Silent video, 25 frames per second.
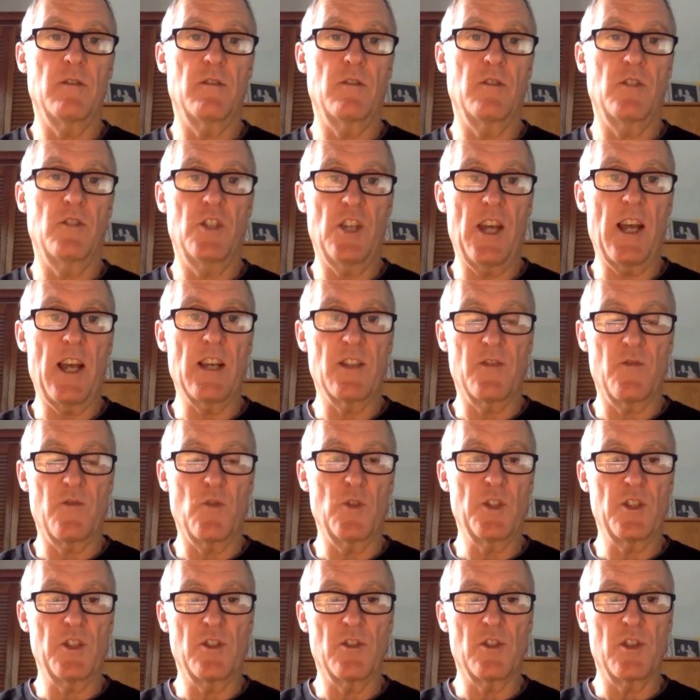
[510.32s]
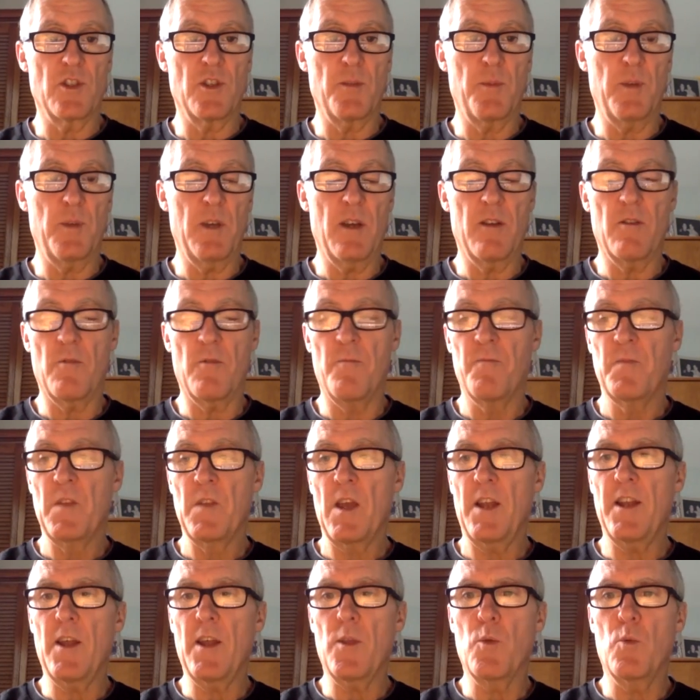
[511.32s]
jazz voicings on the piano.
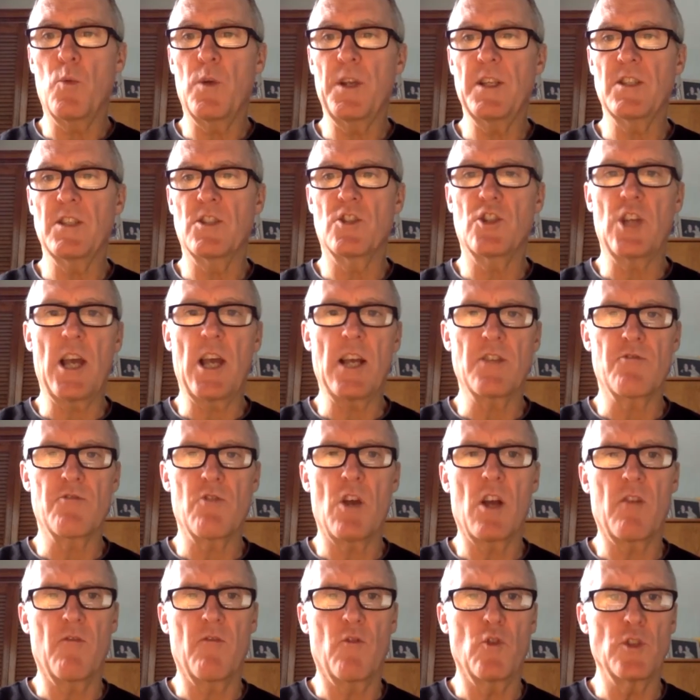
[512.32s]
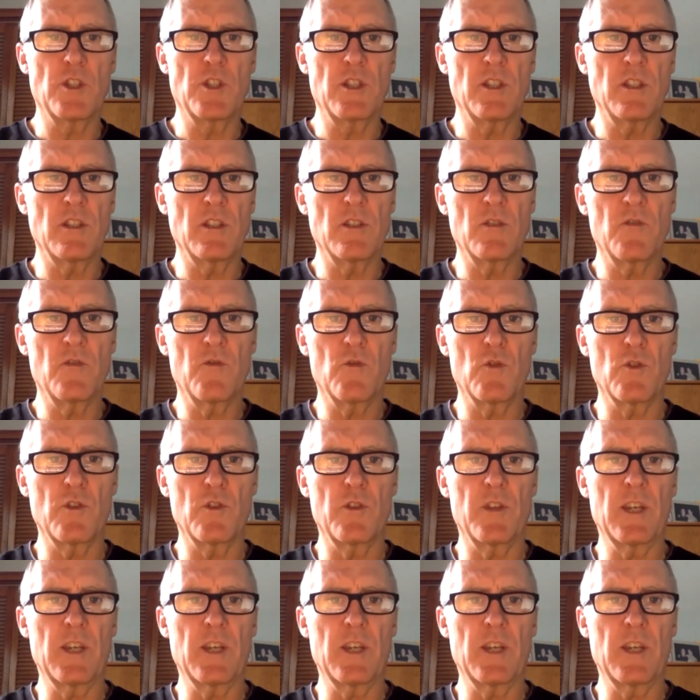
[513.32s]
Another one is Jazz Rock Voicings for